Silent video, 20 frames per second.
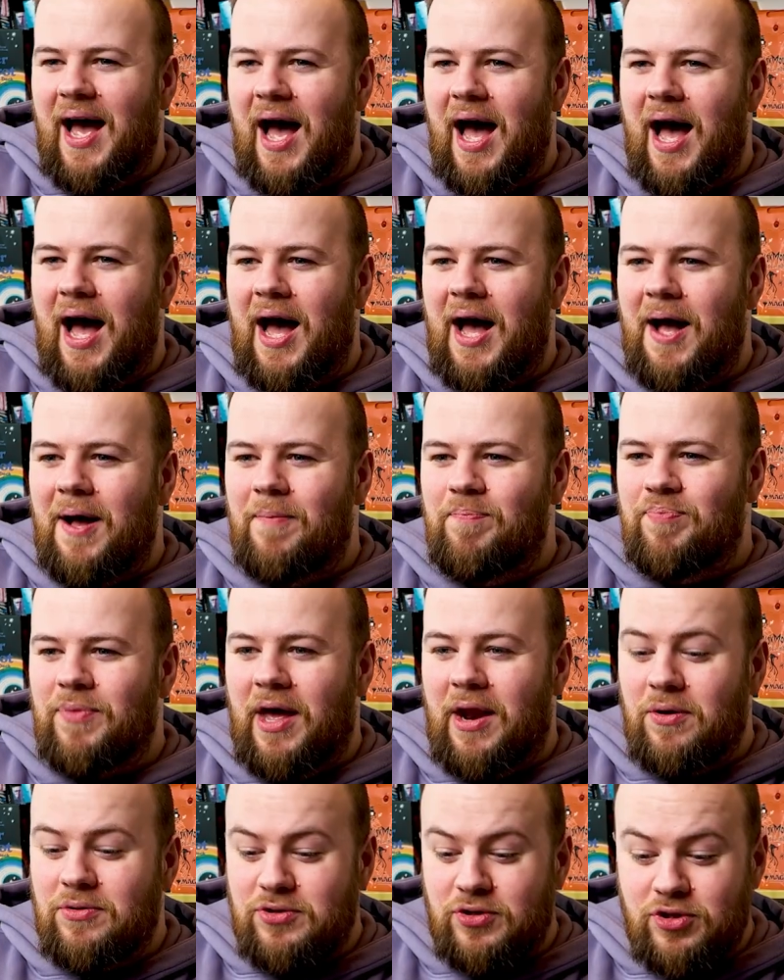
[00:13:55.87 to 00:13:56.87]
And
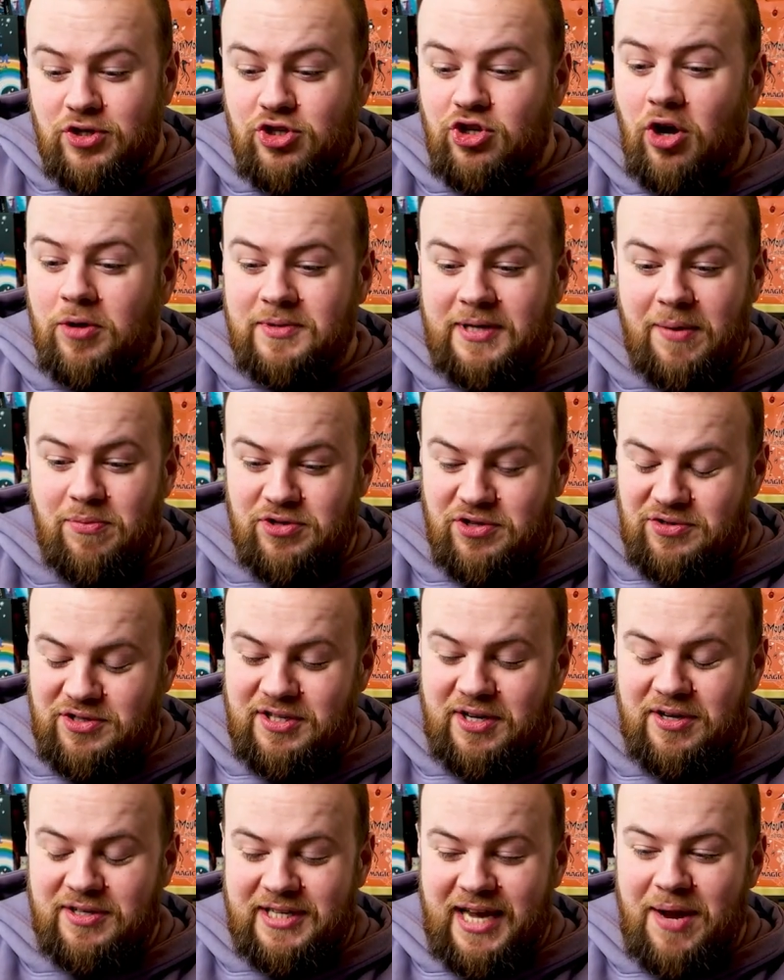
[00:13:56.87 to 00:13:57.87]
I was on the top tables,
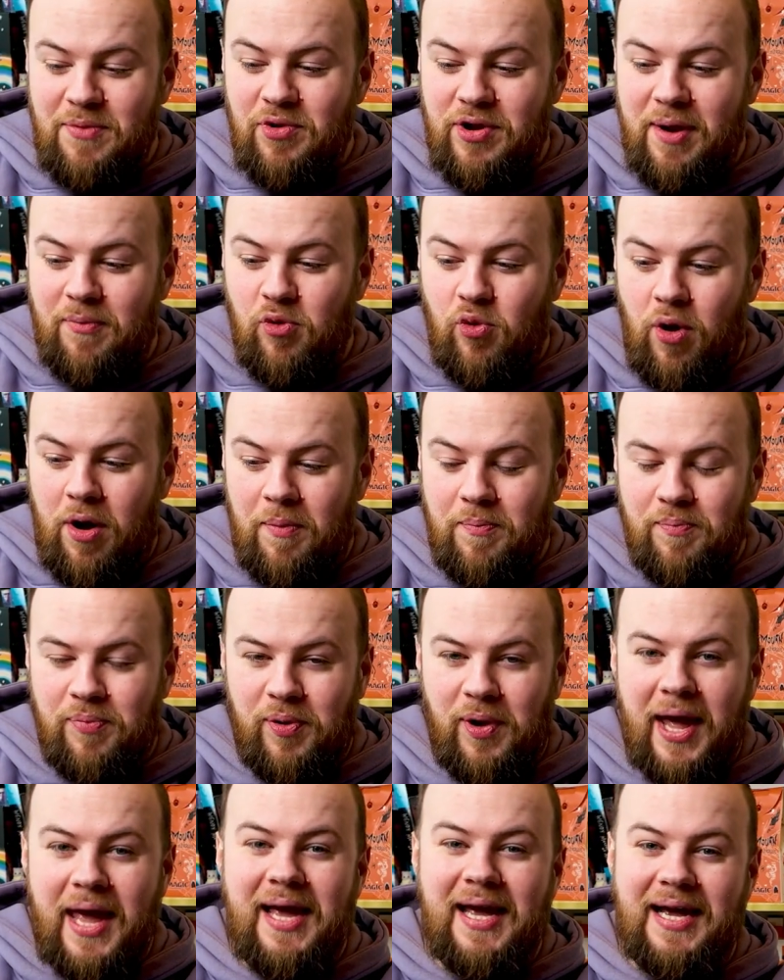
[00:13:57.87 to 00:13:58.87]
on table number 1,
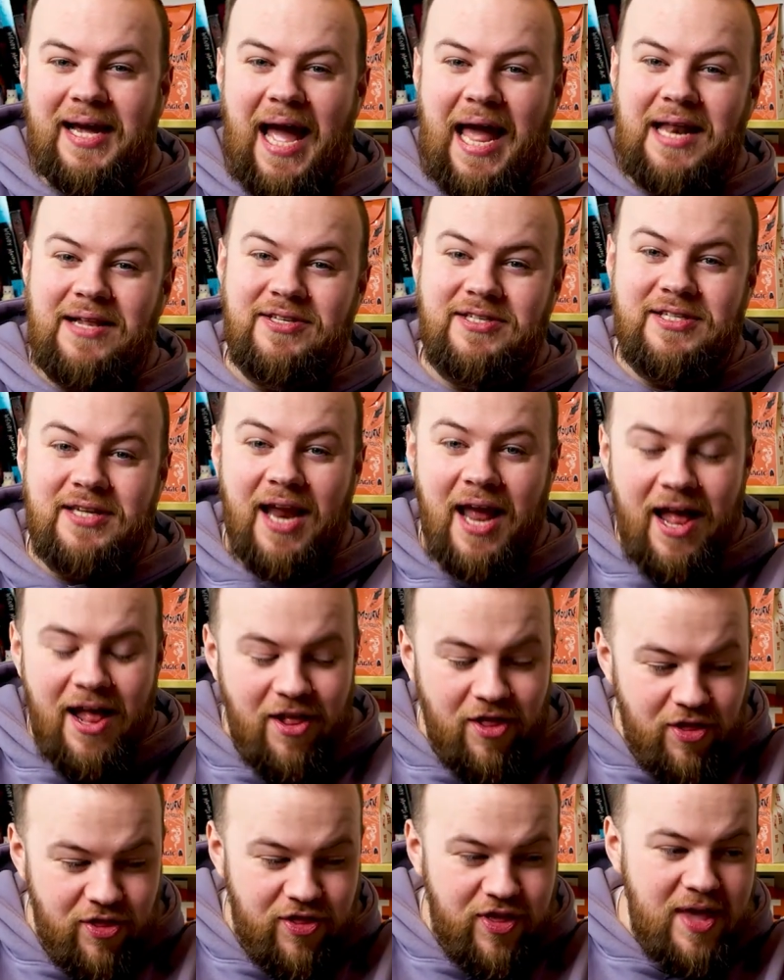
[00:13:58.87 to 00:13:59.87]
playing against
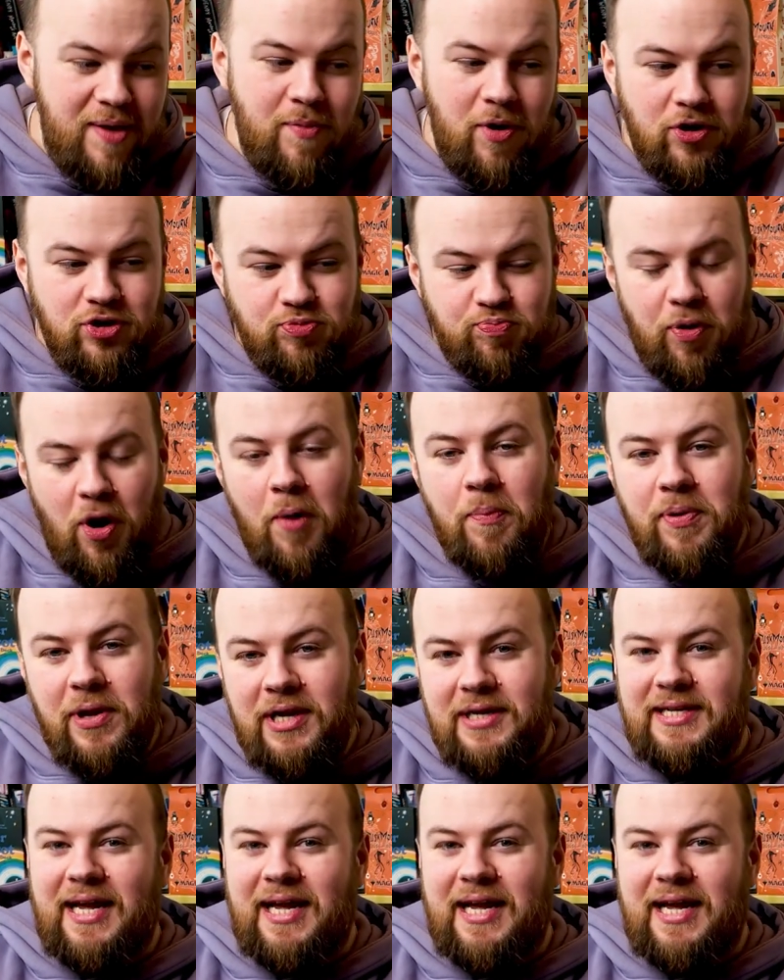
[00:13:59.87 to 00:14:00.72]
the most popular